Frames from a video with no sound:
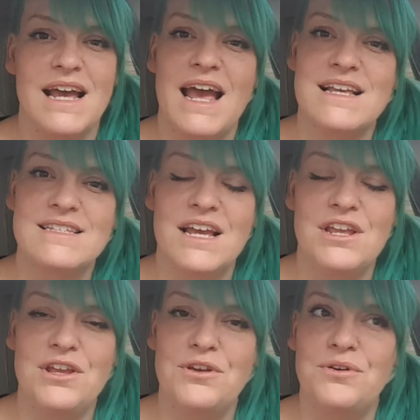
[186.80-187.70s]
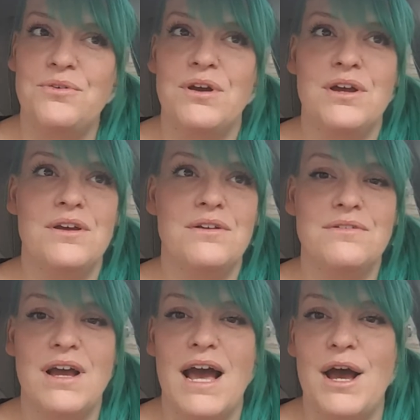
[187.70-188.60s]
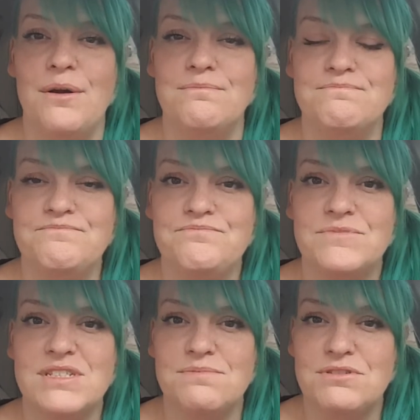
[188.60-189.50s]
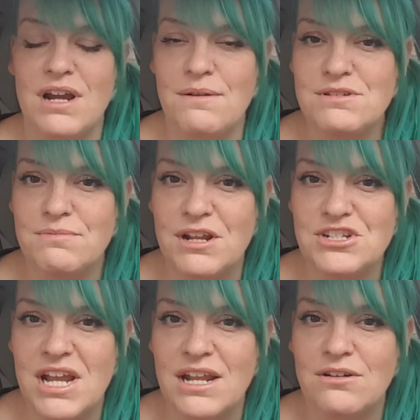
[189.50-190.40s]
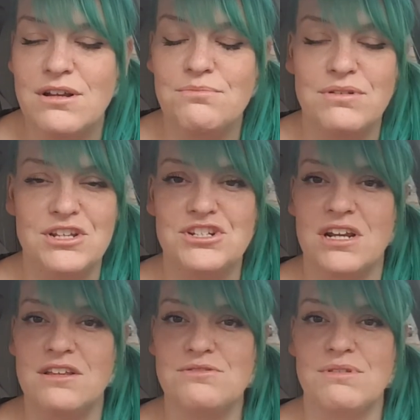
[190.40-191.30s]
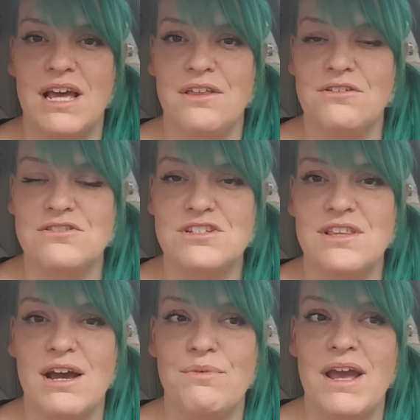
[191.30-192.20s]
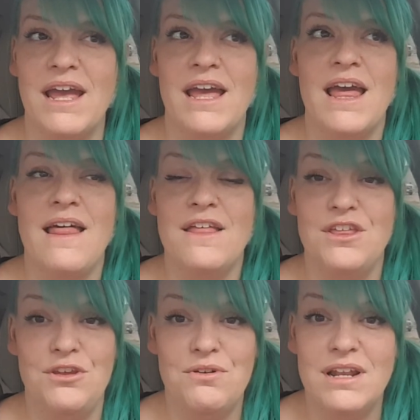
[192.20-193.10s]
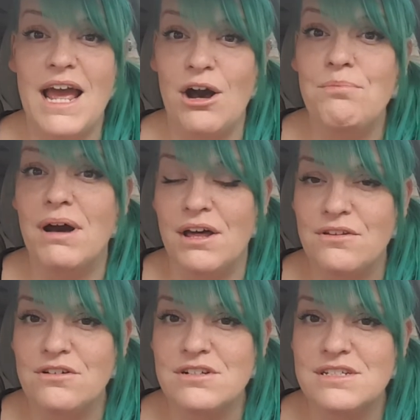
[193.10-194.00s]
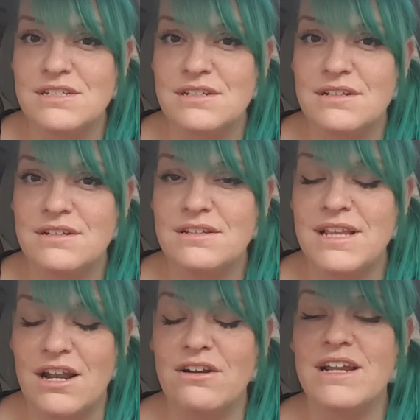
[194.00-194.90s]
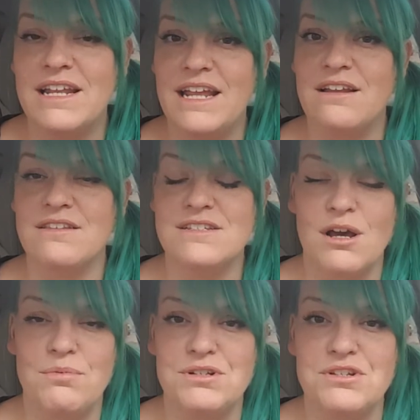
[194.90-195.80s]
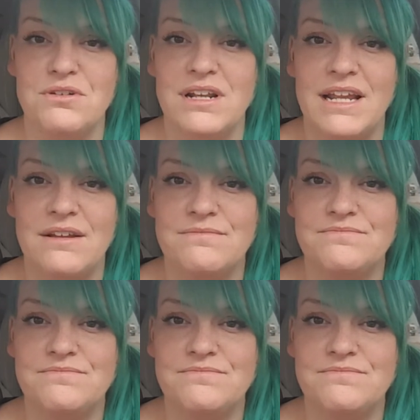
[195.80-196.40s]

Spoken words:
I ask that you subscribe to my channel and please share this with others so that way you can help others that are in need of this opportunity.